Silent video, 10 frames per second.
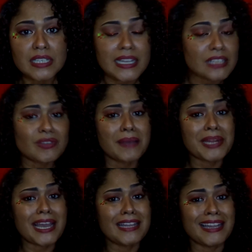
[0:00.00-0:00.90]
And that's why I'm
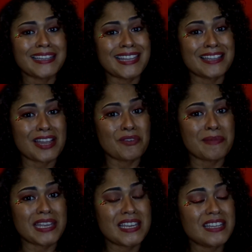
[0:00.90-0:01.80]
like, I like that now with
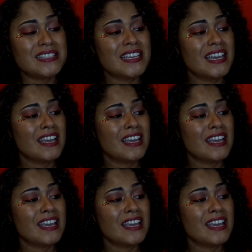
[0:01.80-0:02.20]
my kids.